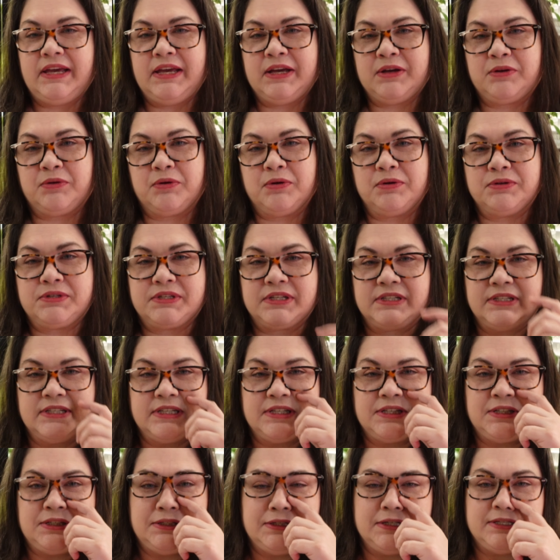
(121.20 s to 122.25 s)
it grows a
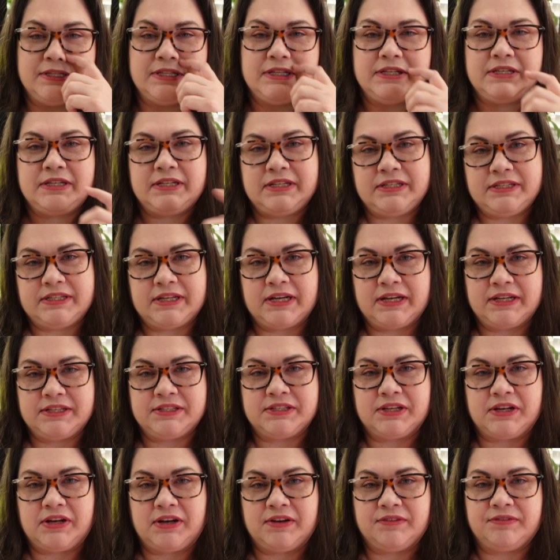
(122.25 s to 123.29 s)
little and then it
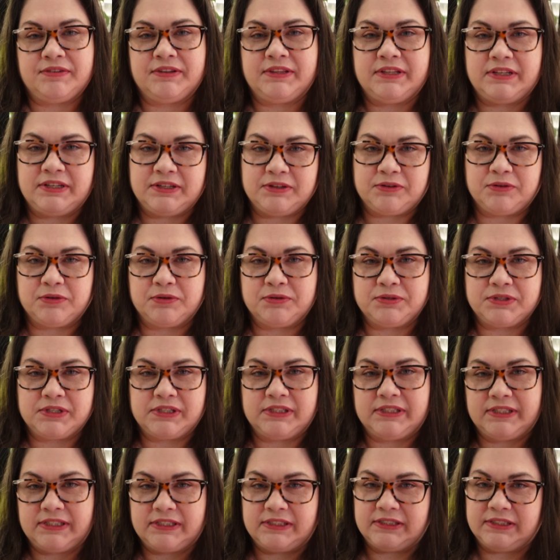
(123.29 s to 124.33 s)
dies off, and then it grows a
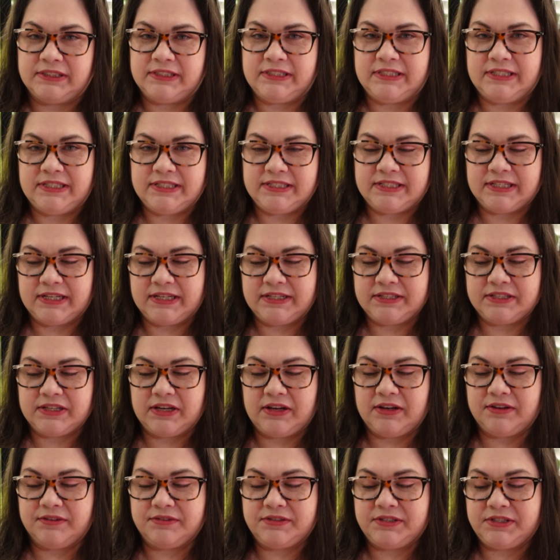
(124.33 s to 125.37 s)
little and it dies
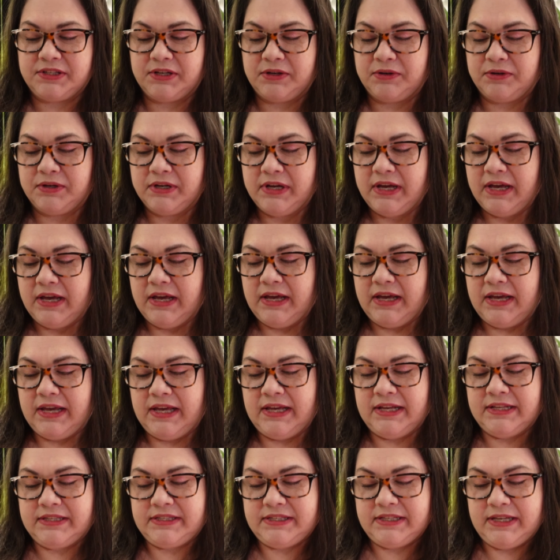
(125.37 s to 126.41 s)
off. So
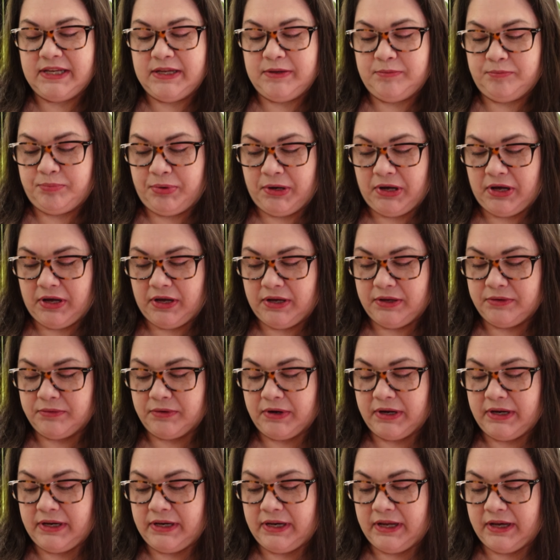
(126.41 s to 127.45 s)
it's in pon
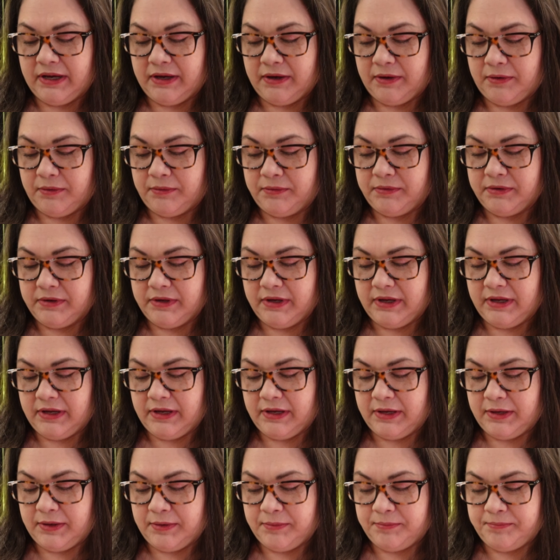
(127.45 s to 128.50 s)
right now.
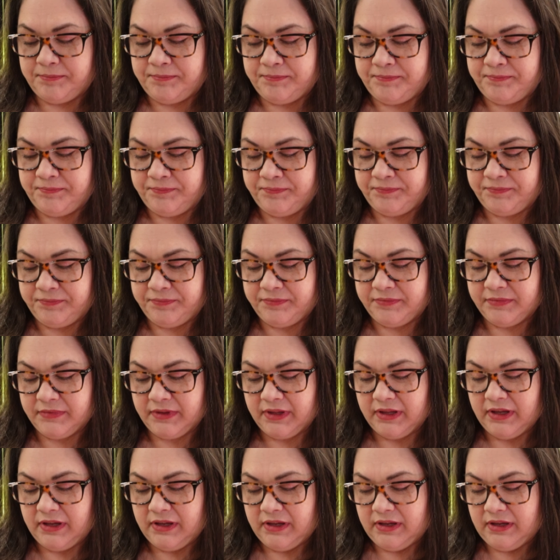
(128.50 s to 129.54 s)
Um,
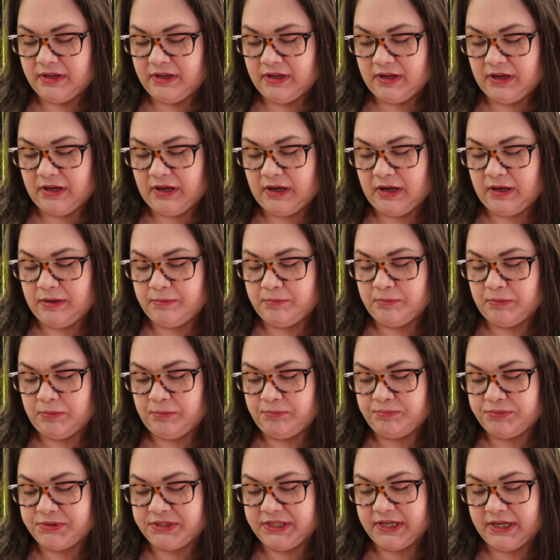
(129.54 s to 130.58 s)
I'm
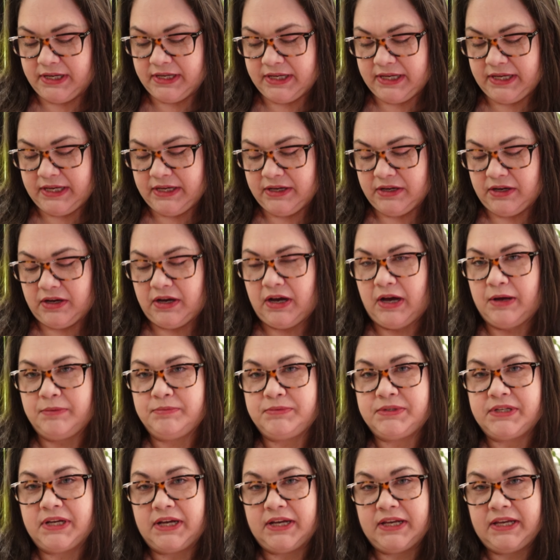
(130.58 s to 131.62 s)
tugging
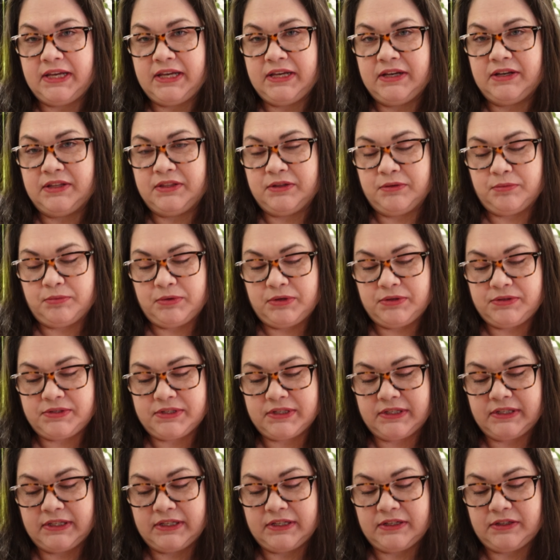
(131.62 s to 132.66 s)
I'm tugging on the
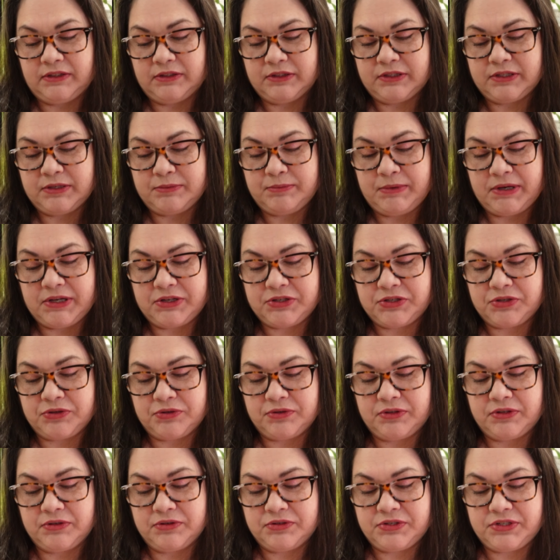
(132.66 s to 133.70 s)
roots a little to make
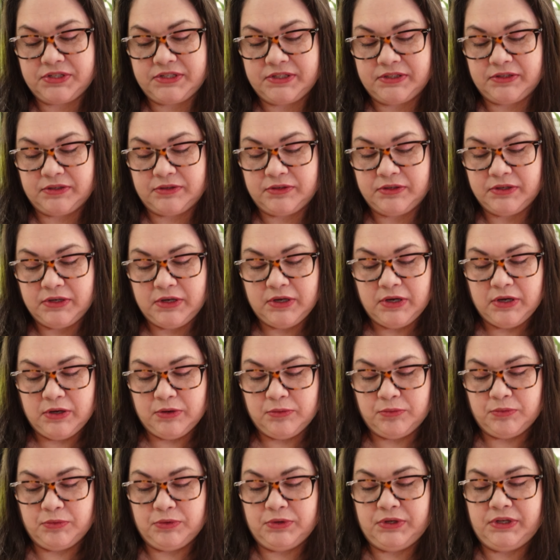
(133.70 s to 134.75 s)
sure they're still
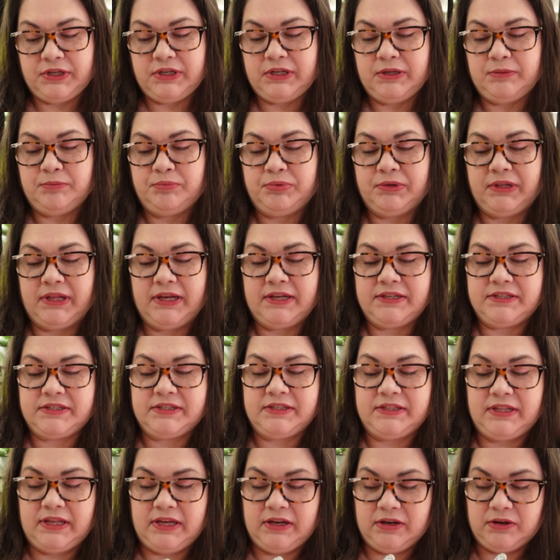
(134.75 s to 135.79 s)
rooted in
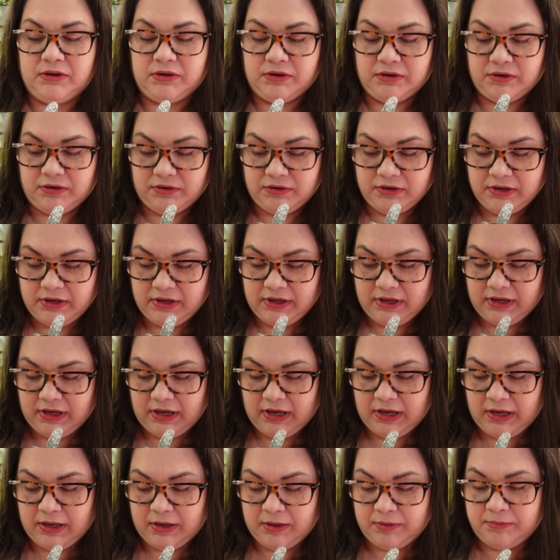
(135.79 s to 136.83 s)
place, and they are.
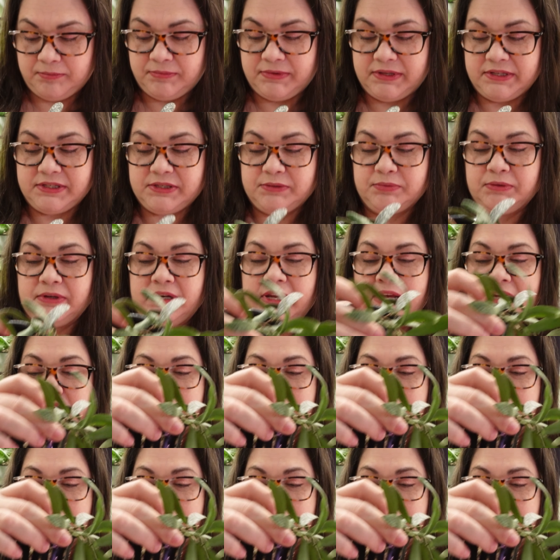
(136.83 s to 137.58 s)
Um, this one